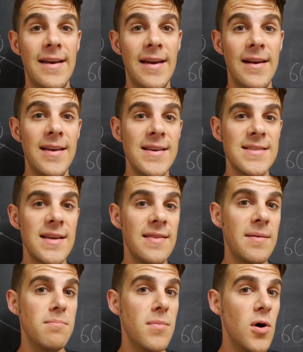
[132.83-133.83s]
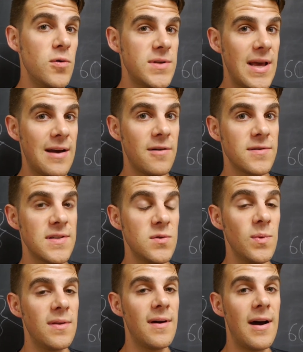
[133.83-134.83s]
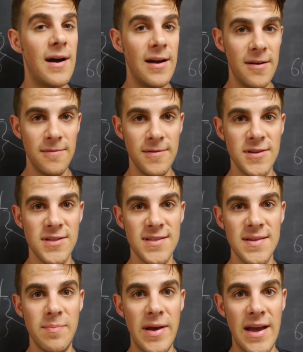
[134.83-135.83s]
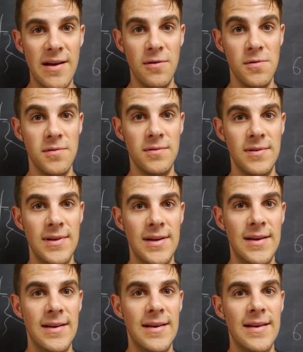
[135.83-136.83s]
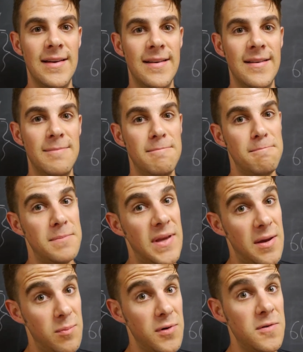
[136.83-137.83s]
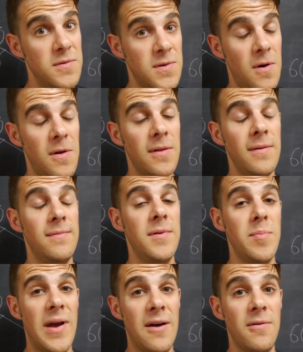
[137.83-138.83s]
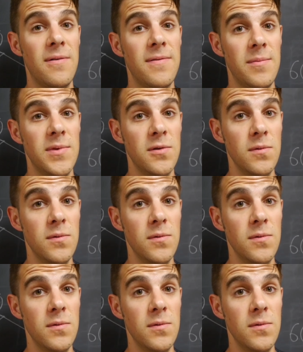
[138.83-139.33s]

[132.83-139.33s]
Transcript: And he said that most houses with a high efficiency panel can produce all of their power from their